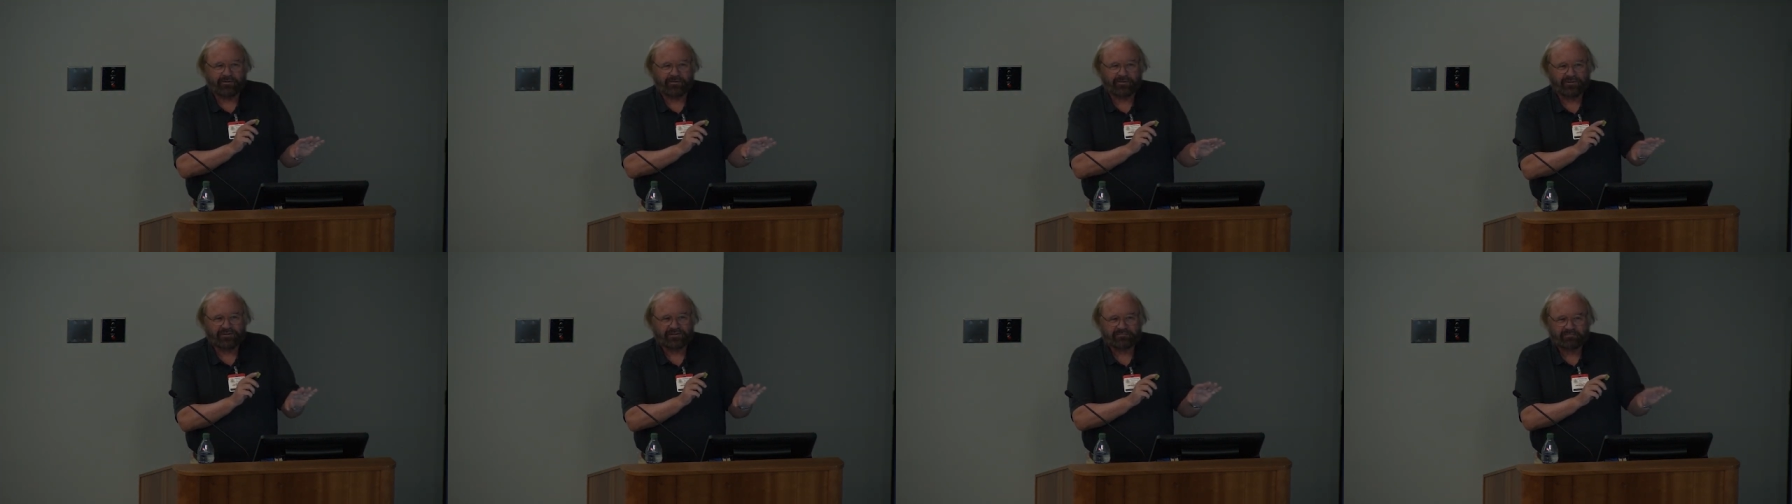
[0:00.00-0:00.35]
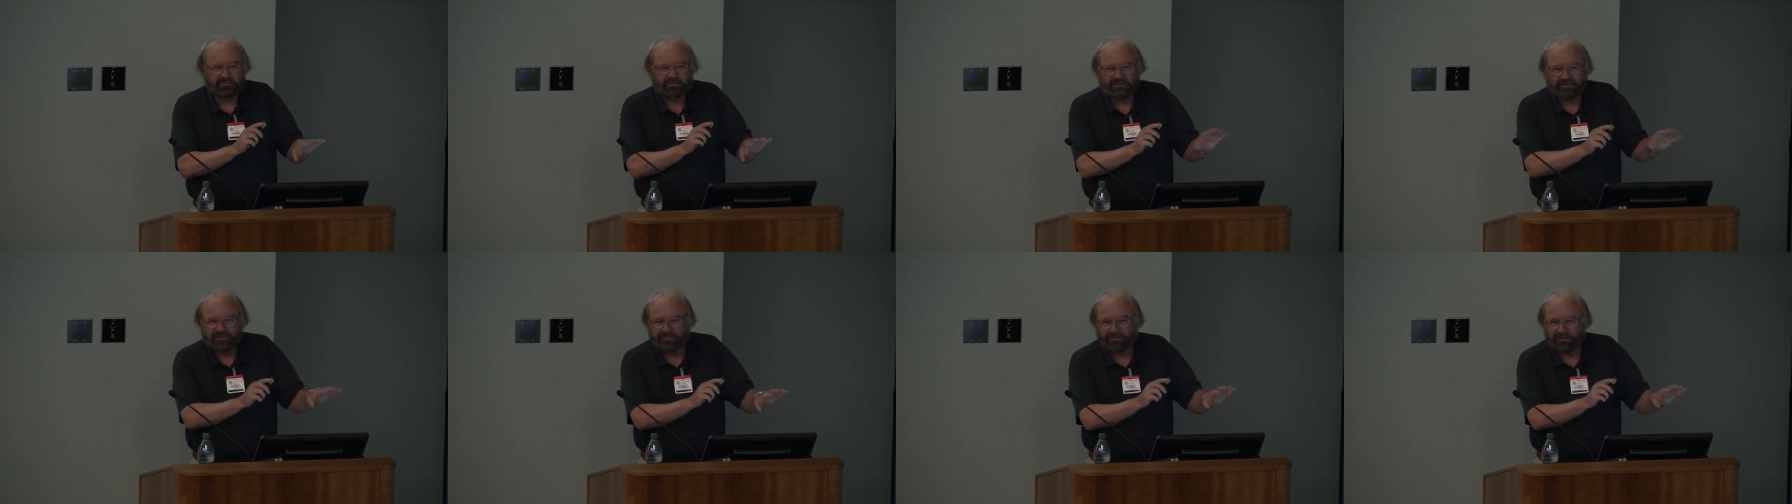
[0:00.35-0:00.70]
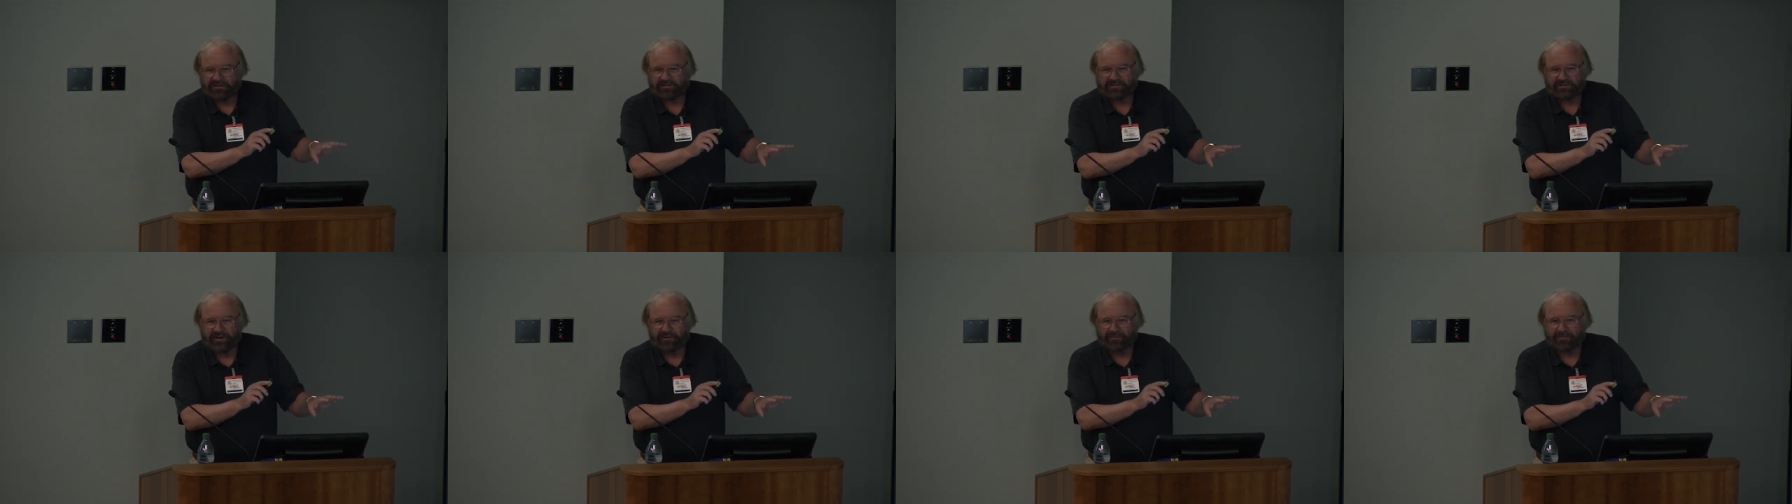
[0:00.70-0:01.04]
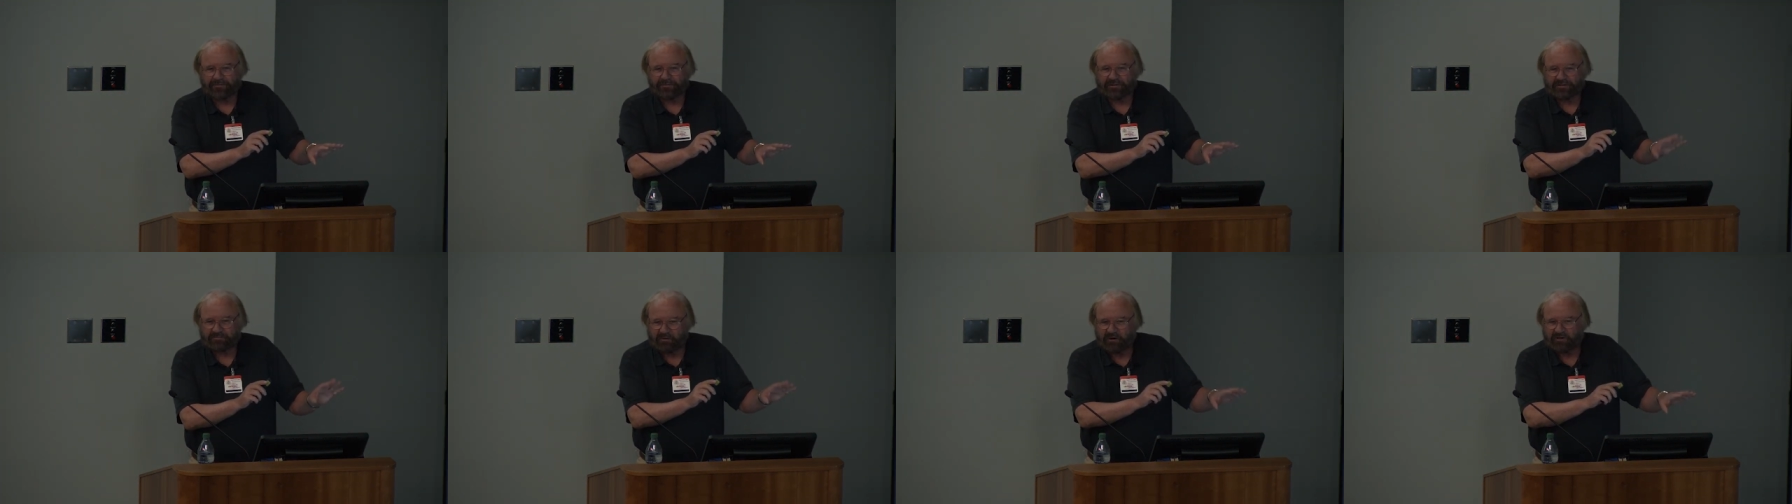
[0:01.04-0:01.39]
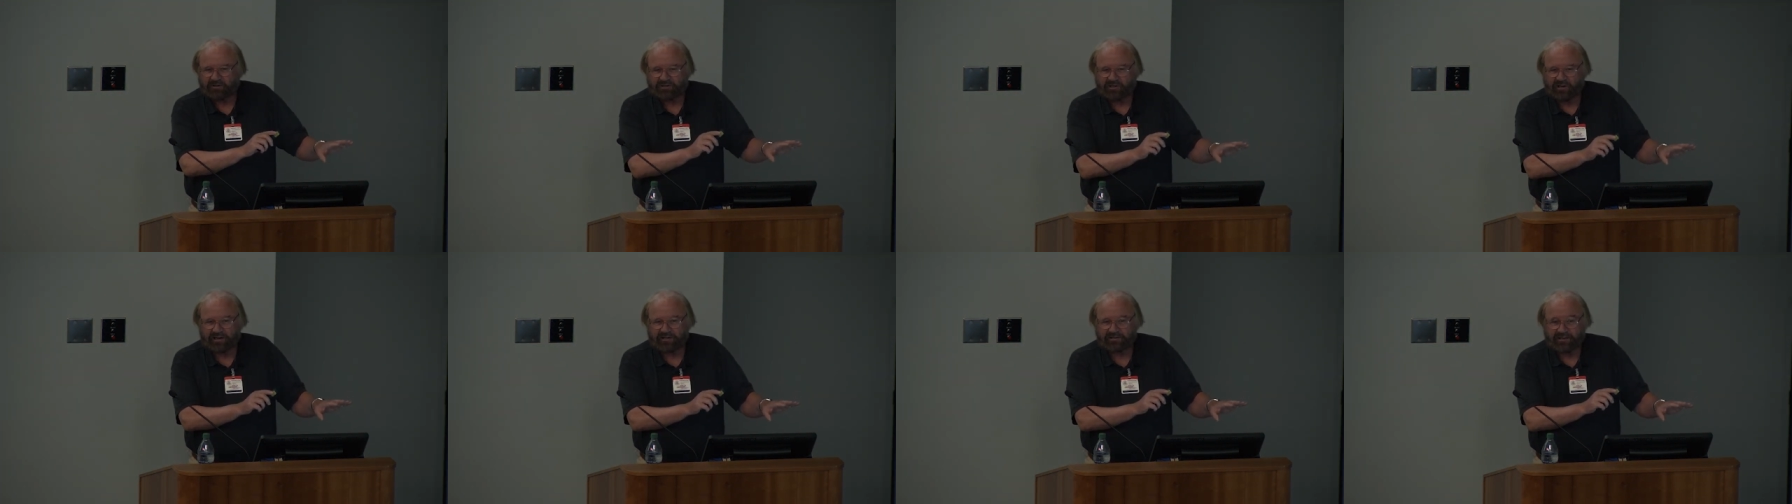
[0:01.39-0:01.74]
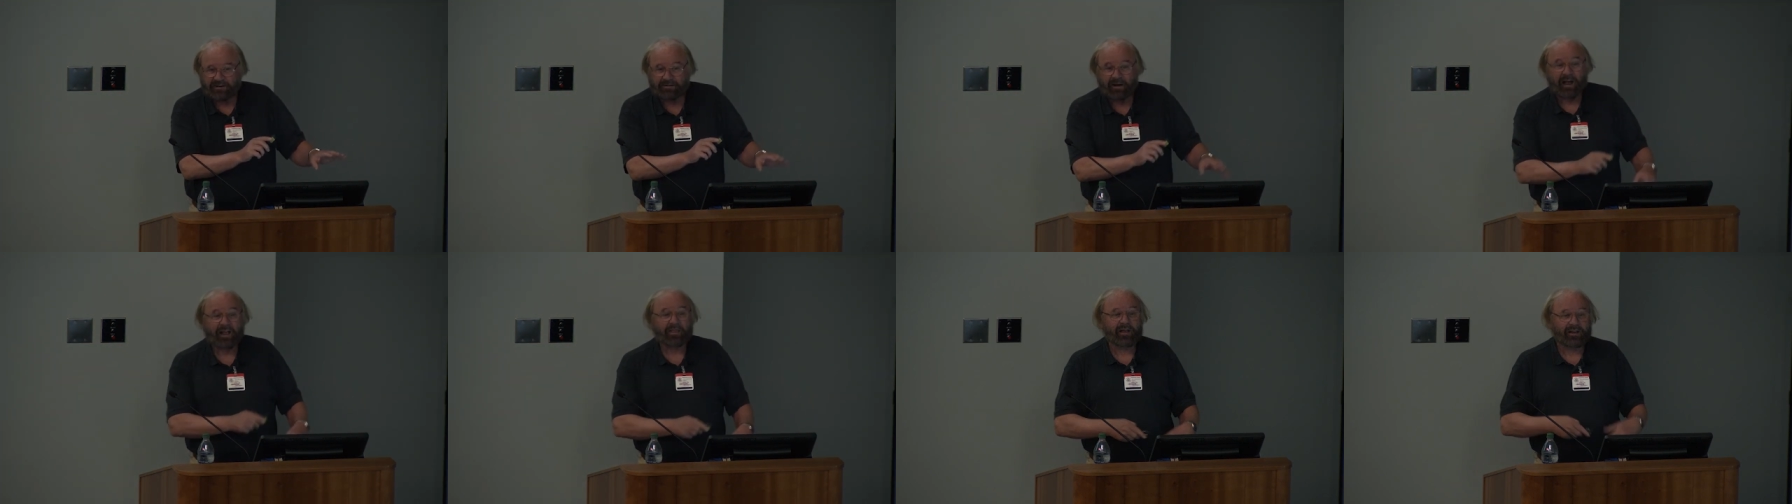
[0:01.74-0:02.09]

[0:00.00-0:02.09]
the specific stuff, the specialized stuff.